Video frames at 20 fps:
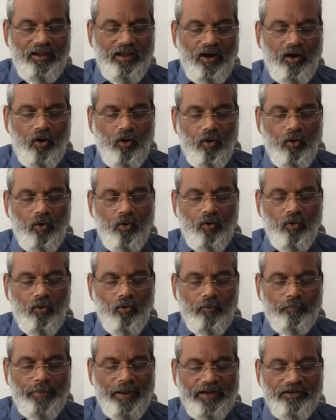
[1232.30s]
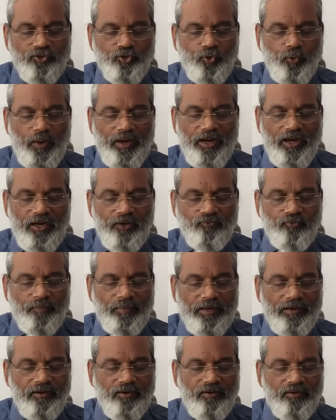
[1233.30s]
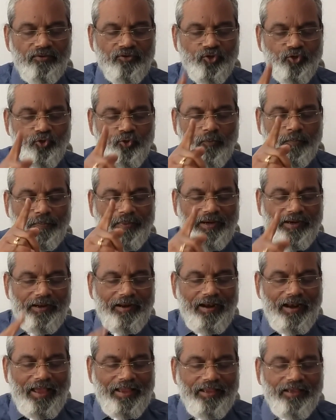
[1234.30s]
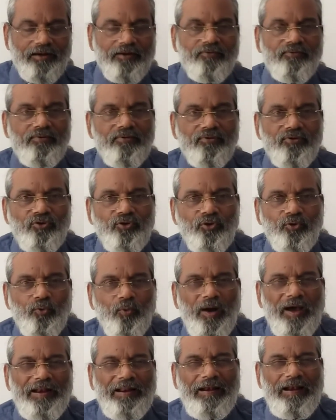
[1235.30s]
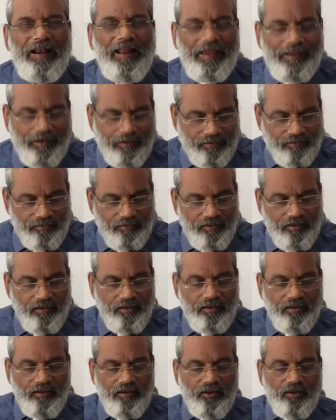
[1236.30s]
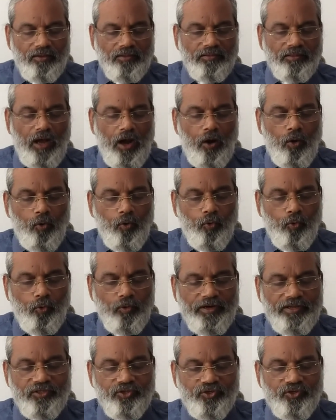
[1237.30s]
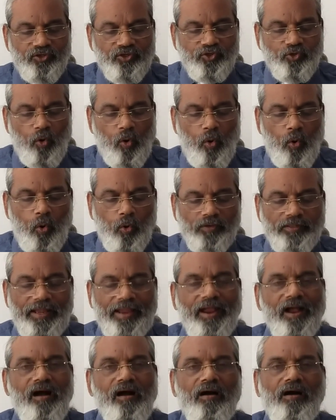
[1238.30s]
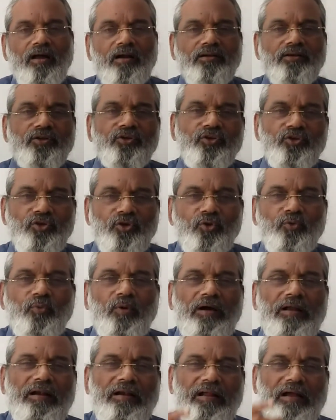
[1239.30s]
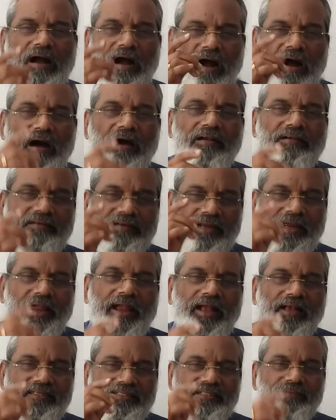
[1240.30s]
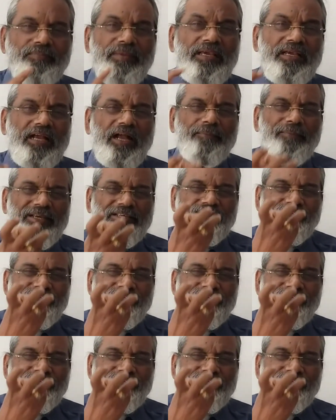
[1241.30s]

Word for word: Oh, perjured woman, stupid liar, you are a liar. Thou dost stone thy heart, your heart has become a